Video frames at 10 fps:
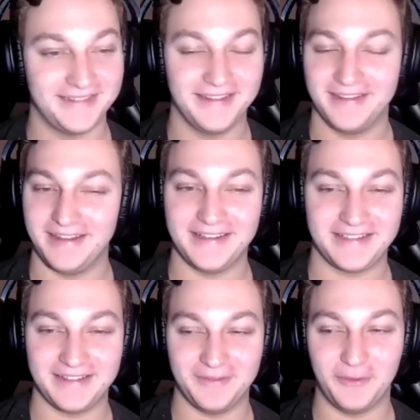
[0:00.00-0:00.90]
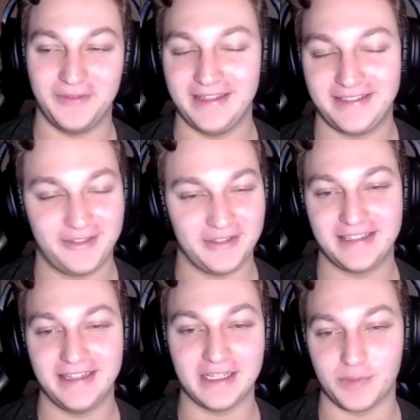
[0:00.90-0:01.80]
and it's just the
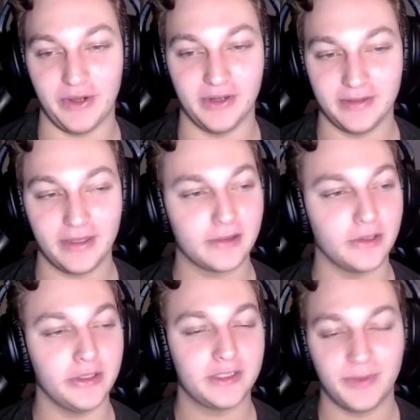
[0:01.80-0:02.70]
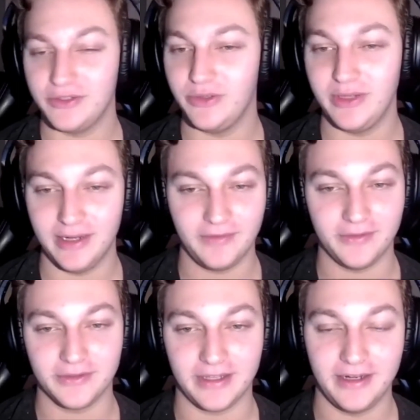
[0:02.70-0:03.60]
experience. Like the experience you get at
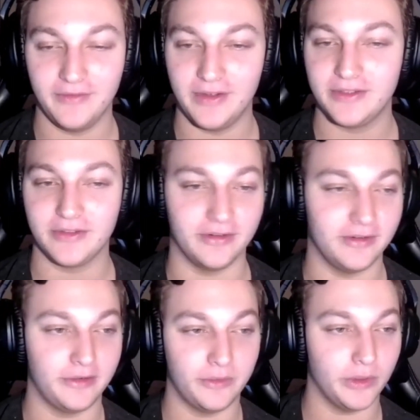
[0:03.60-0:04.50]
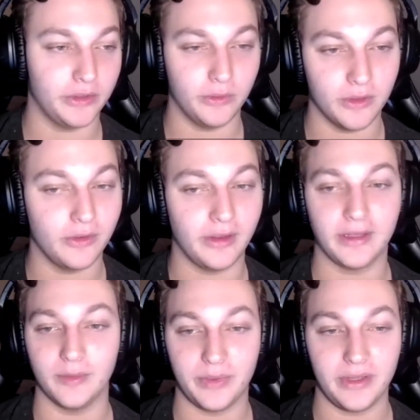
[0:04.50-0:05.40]
those LAN events or when you go to like
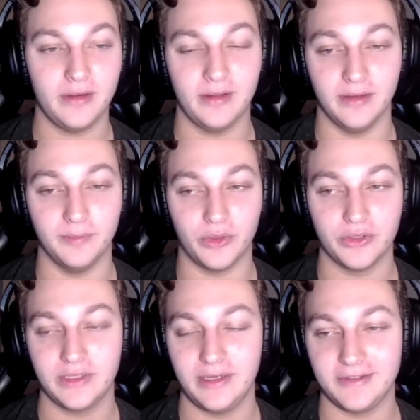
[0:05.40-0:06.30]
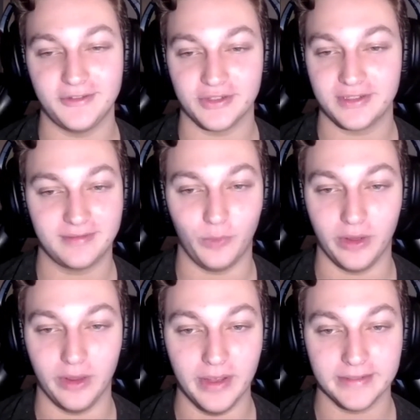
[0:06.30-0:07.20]
compete in person is just one of the
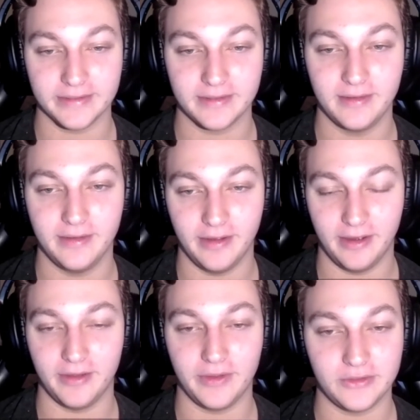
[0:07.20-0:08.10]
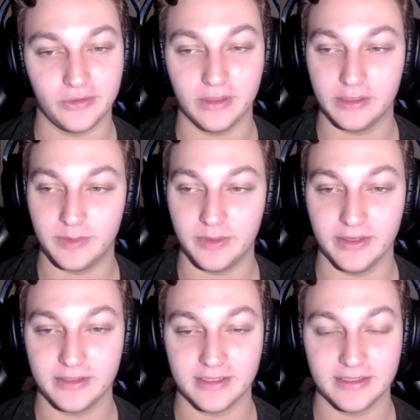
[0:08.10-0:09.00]
best things you could experience,
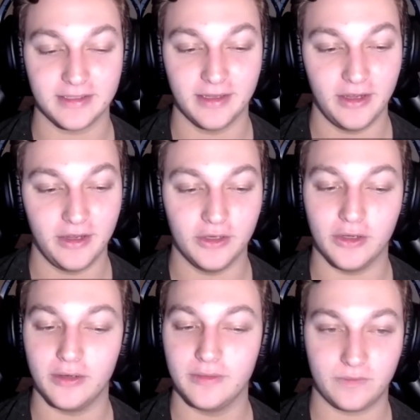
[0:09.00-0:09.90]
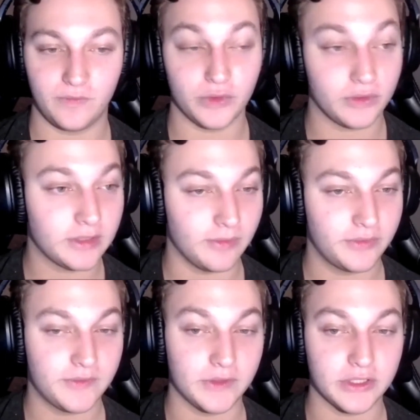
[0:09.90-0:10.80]
because
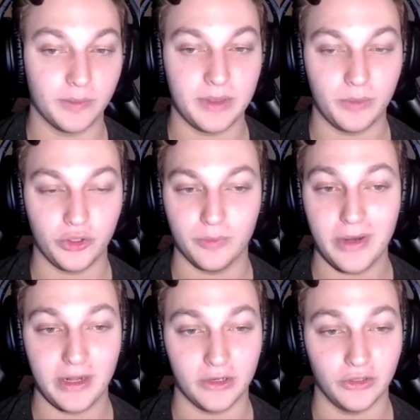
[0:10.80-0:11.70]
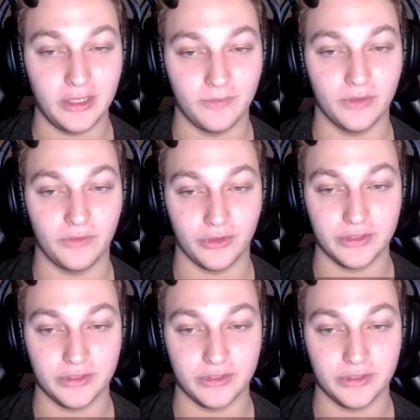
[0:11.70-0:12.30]
for some people you're meeting your team for the first